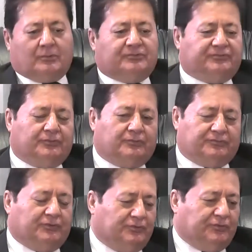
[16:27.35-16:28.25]
is your
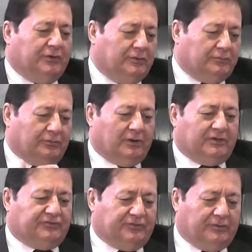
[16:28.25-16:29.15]
Turkey
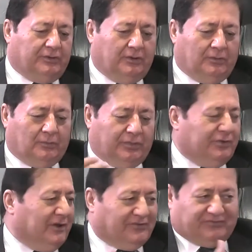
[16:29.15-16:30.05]
relation with the
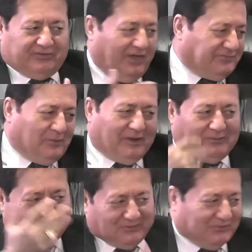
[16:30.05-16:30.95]
United States? That's what I
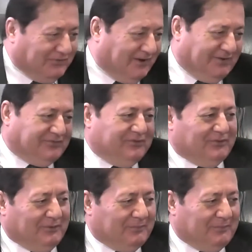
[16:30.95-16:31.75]
was going to ask you.